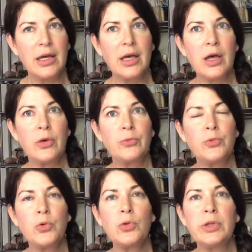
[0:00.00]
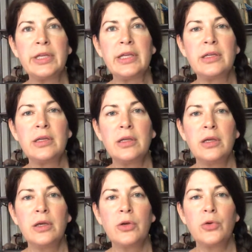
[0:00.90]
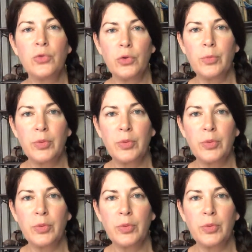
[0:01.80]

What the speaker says: ruling group.